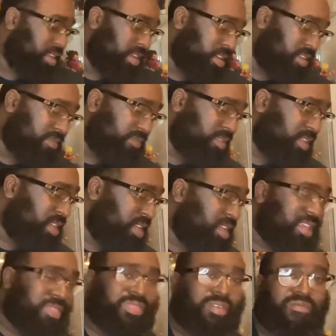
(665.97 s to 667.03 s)
of
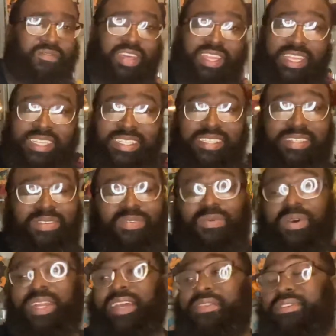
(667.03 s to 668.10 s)
the villains,
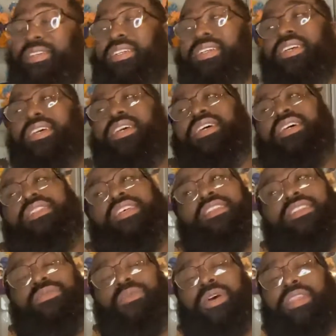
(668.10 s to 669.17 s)
whatever,
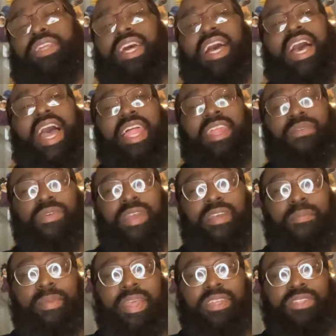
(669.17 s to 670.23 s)
this is one that I highly
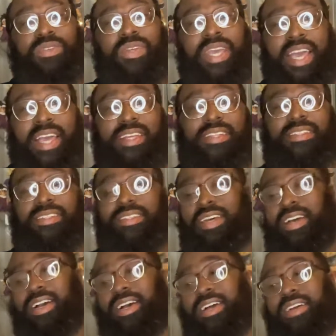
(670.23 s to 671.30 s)
recommend you guys
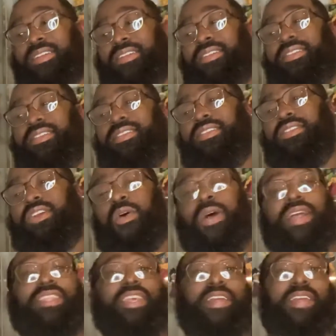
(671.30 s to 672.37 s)
go
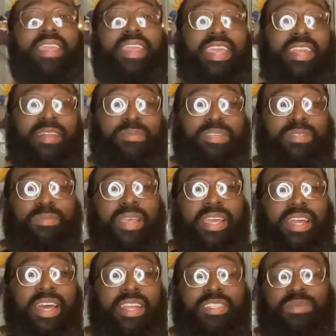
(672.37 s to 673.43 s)
out there and get. I'm just
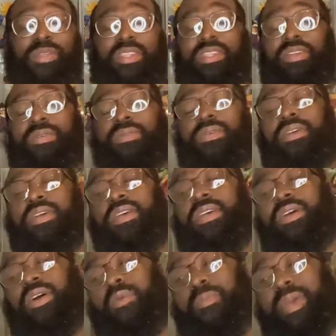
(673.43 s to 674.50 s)
being honest with you.
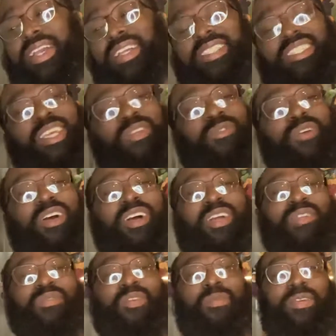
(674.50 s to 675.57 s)
Omega
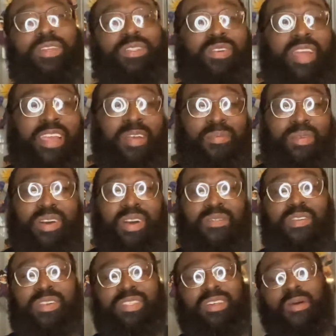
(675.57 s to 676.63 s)
Shenron from the Dragon Ball
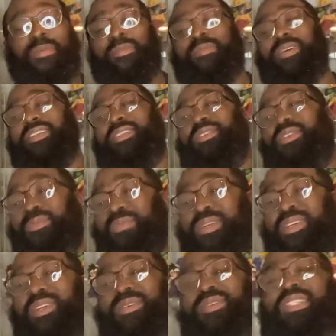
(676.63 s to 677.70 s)
versus Omnibus Super
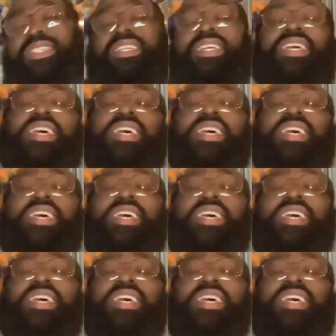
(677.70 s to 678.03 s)
Kuji